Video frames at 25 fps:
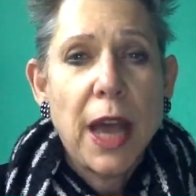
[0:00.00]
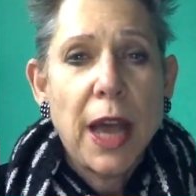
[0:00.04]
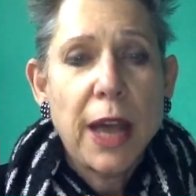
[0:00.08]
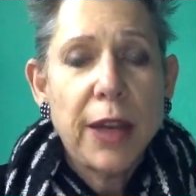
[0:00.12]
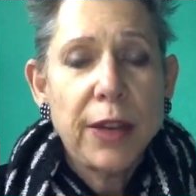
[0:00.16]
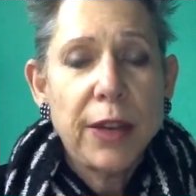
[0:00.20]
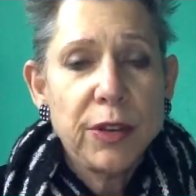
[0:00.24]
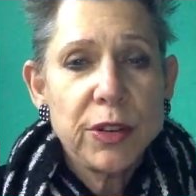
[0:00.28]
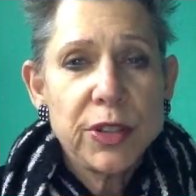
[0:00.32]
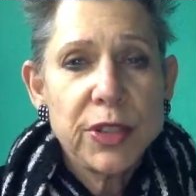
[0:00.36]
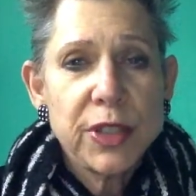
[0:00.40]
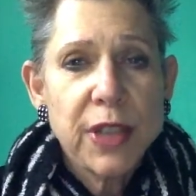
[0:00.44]

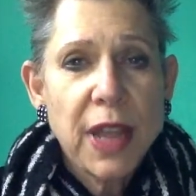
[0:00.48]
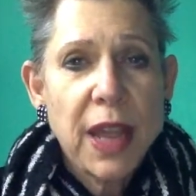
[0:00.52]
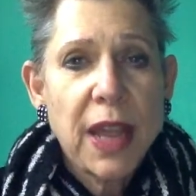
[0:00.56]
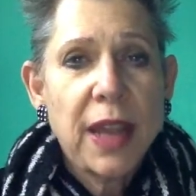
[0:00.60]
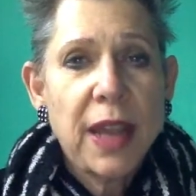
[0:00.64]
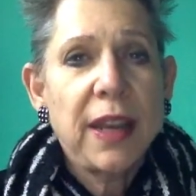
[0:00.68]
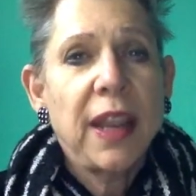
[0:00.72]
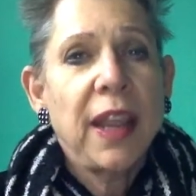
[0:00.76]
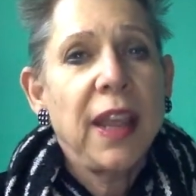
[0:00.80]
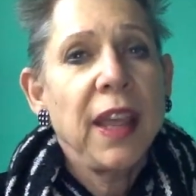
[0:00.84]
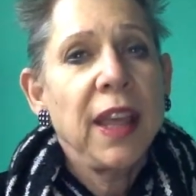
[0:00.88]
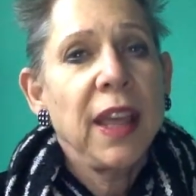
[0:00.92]

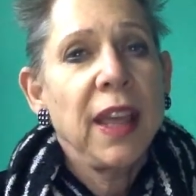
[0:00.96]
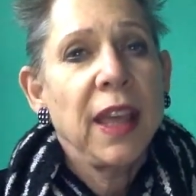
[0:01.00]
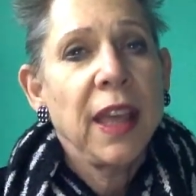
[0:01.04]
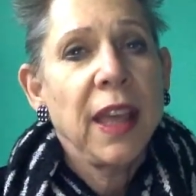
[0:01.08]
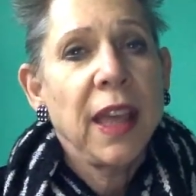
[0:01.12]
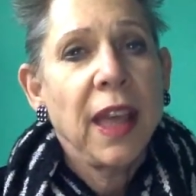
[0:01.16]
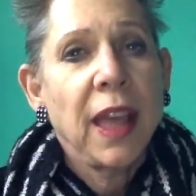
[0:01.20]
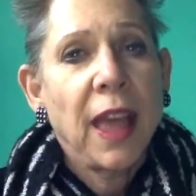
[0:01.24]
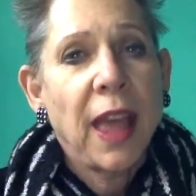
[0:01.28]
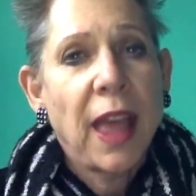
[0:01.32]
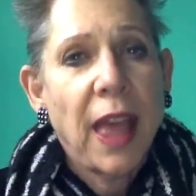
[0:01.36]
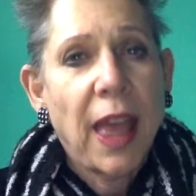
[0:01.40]
understanding
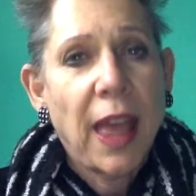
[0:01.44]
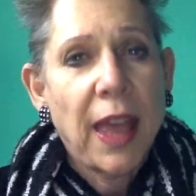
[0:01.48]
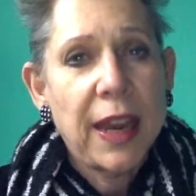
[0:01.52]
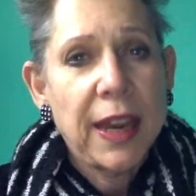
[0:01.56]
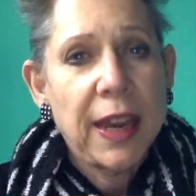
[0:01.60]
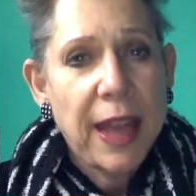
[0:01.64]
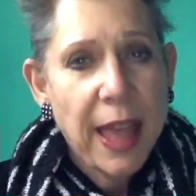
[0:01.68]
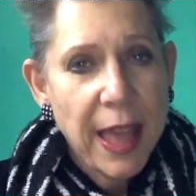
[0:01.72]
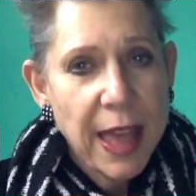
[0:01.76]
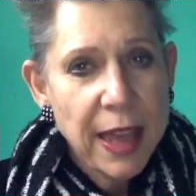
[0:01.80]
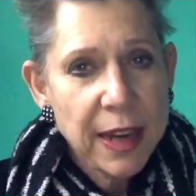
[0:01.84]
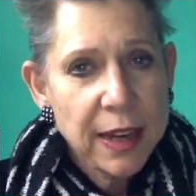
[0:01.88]

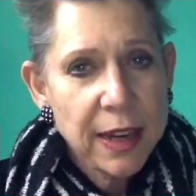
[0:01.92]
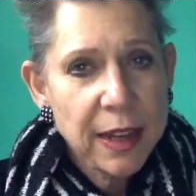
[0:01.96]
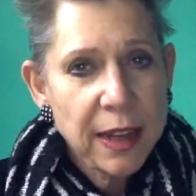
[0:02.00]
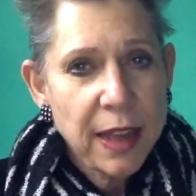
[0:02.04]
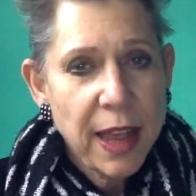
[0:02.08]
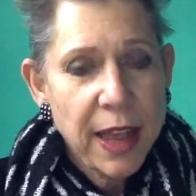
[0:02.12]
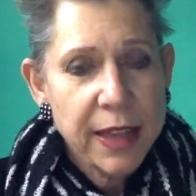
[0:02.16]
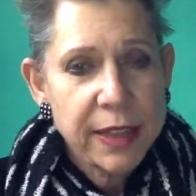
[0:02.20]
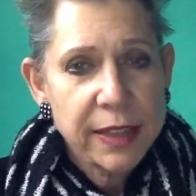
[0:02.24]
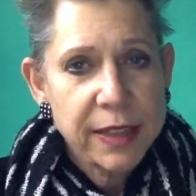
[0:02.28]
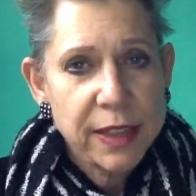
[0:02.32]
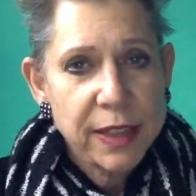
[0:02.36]
and
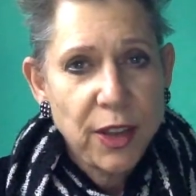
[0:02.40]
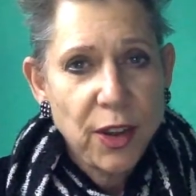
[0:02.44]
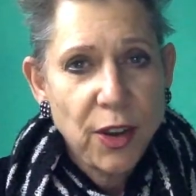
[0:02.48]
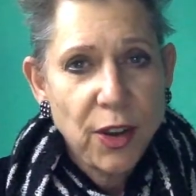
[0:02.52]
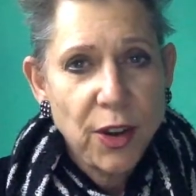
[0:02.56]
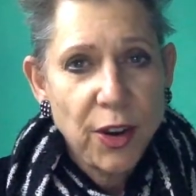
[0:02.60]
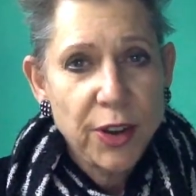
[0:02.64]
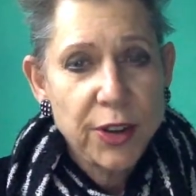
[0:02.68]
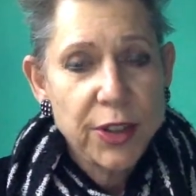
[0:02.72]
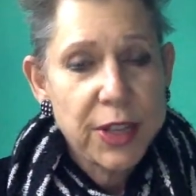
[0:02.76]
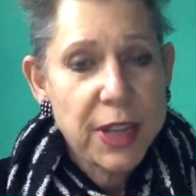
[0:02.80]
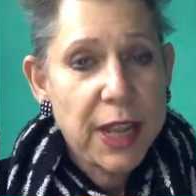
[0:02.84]
analyzing
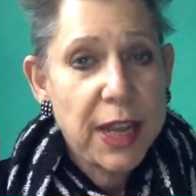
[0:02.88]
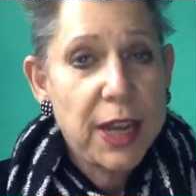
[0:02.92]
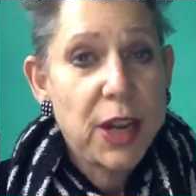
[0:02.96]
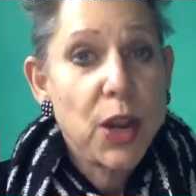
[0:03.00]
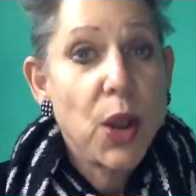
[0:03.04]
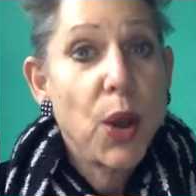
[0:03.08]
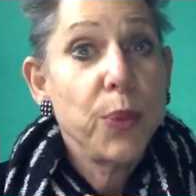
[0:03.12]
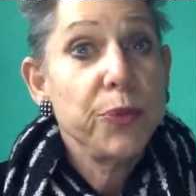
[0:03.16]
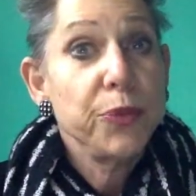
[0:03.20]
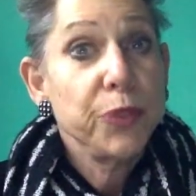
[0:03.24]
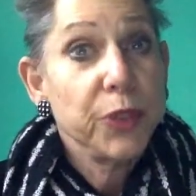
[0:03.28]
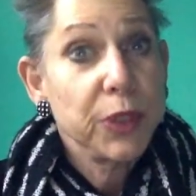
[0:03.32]
art and
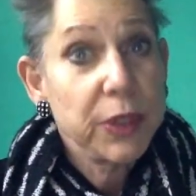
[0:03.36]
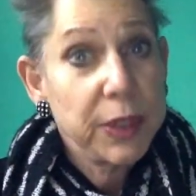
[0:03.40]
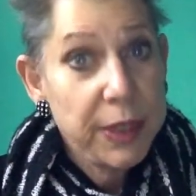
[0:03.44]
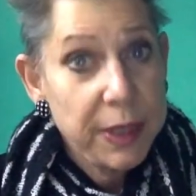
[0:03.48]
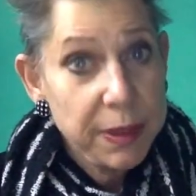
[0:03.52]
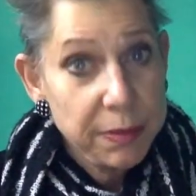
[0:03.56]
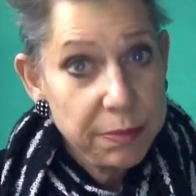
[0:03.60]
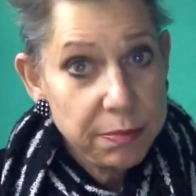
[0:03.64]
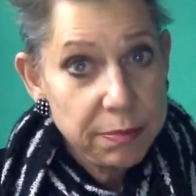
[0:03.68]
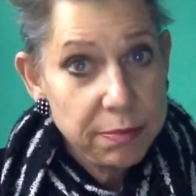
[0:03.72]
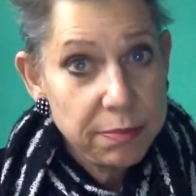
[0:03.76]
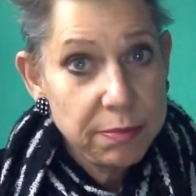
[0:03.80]

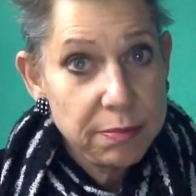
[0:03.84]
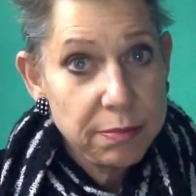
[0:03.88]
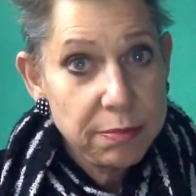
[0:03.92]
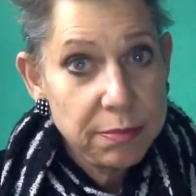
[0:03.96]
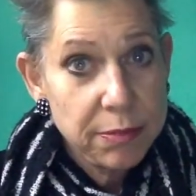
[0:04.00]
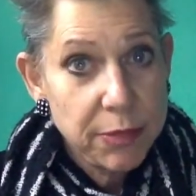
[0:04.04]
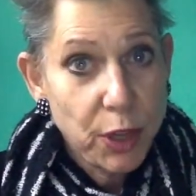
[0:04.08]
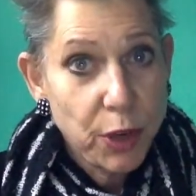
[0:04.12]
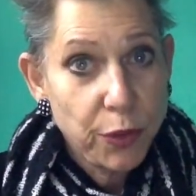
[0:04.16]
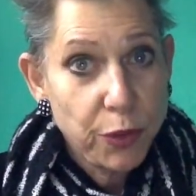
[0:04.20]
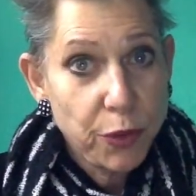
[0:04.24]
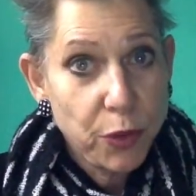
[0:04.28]
hopefully,
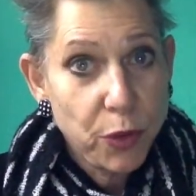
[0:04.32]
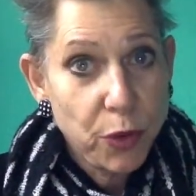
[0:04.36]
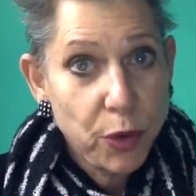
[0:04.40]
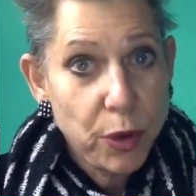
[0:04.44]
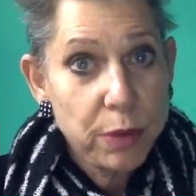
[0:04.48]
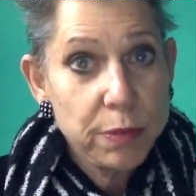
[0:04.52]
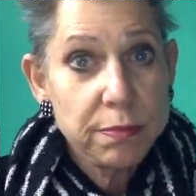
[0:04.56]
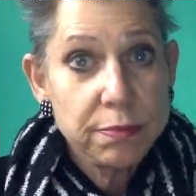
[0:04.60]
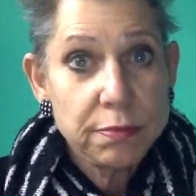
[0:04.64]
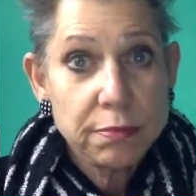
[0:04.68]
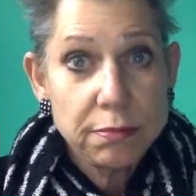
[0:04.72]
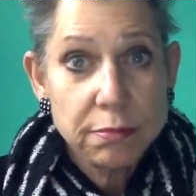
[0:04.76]

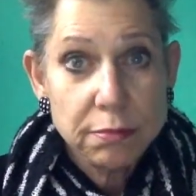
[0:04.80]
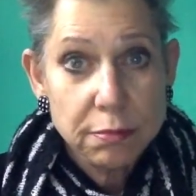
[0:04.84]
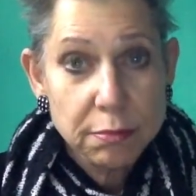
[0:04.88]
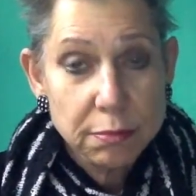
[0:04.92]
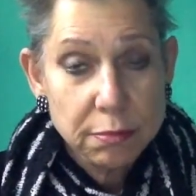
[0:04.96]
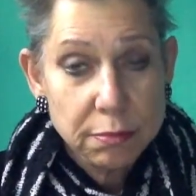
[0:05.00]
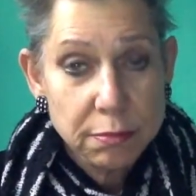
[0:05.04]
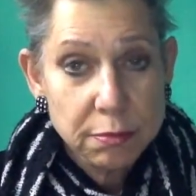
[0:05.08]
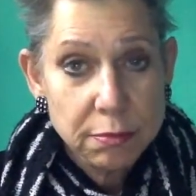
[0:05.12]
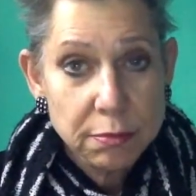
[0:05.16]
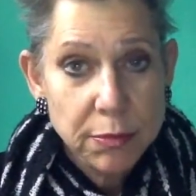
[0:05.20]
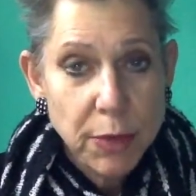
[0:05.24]
therefore,
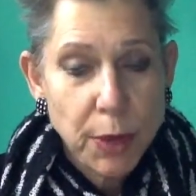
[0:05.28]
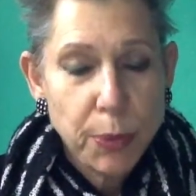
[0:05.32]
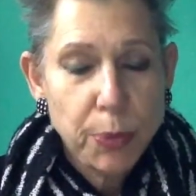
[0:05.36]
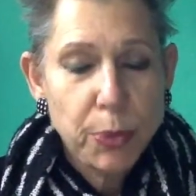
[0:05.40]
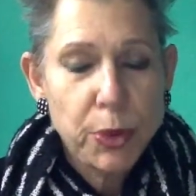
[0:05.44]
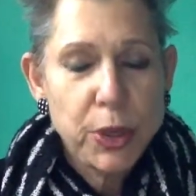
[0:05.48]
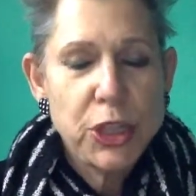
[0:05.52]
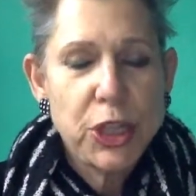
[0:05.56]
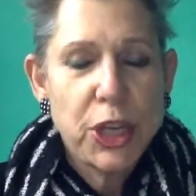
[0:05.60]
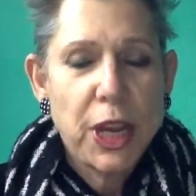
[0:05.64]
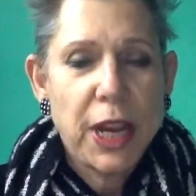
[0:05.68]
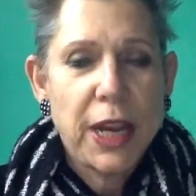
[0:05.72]

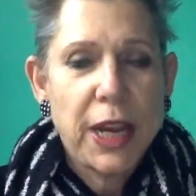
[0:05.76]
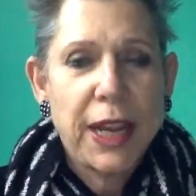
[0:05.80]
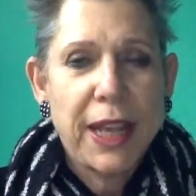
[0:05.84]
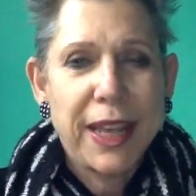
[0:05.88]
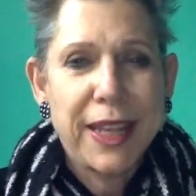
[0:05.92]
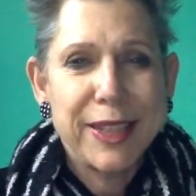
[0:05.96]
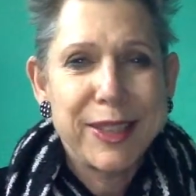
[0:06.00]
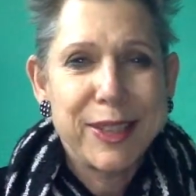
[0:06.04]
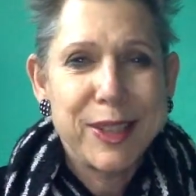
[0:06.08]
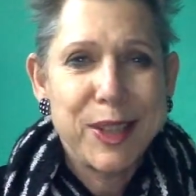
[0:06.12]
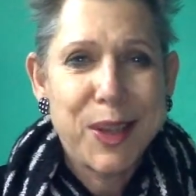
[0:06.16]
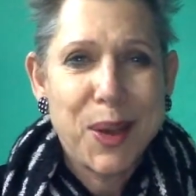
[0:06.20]
appreciating
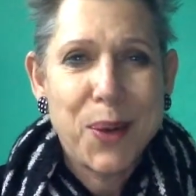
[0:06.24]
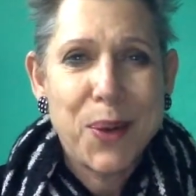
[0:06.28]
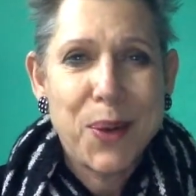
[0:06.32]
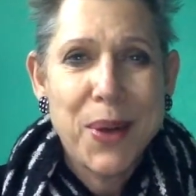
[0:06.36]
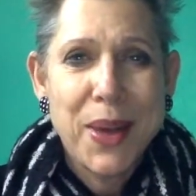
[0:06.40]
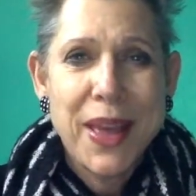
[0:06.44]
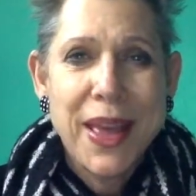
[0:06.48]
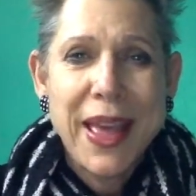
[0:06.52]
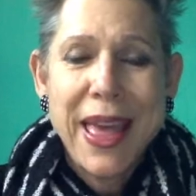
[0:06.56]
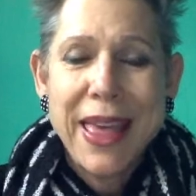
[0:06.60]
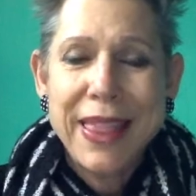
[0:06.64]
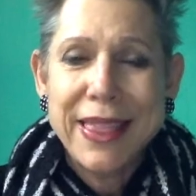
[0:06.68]
it. So
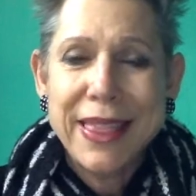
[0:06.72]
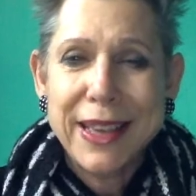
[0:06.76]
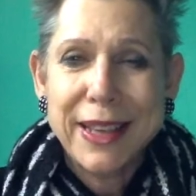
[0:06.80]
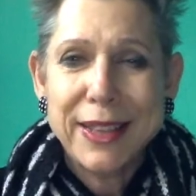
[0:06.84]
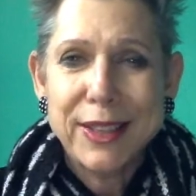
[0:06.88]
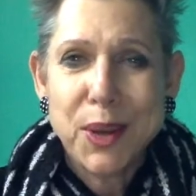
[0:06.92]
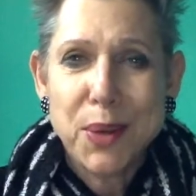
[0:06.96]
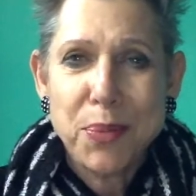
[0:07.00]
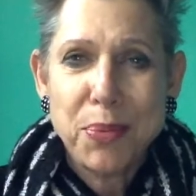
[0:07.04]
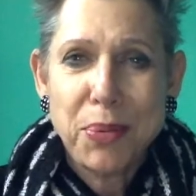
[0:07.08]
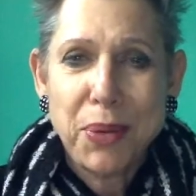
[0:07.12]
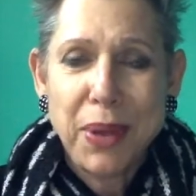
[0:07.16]

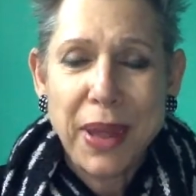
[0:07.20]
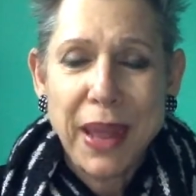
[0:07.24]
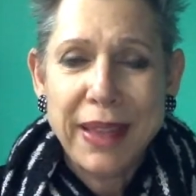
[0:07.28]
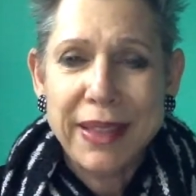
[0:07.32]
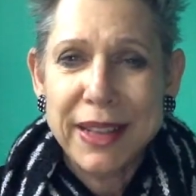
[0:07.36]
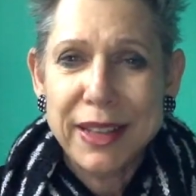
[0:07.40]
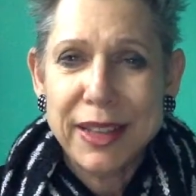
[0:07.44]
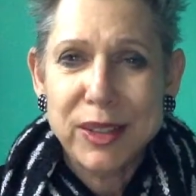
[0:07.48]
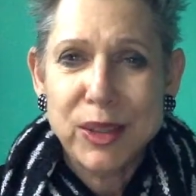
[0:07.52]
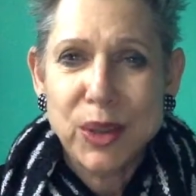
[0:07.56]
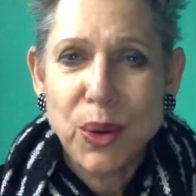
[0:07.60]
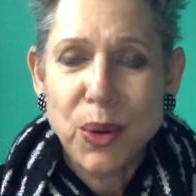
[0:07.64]
that's our plan.
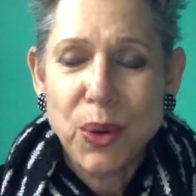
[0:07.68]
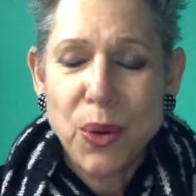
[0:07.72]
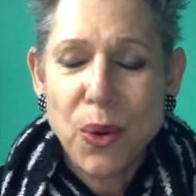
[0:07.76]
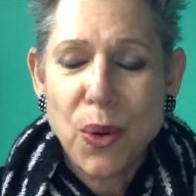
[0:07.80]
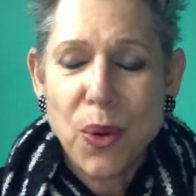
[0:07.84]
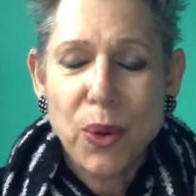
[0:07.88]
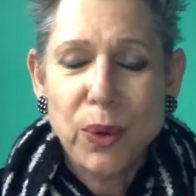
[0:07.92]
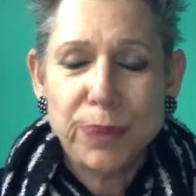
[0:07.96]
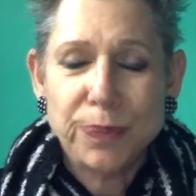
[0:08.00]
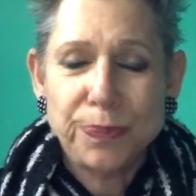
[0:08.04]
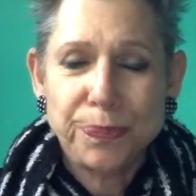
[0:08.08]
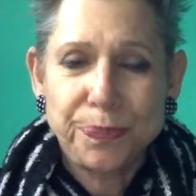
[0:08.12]
That's our
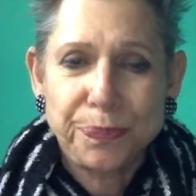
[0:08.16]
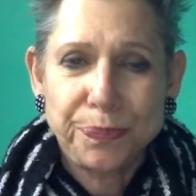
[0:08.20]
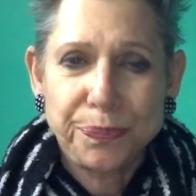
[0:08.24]
goal.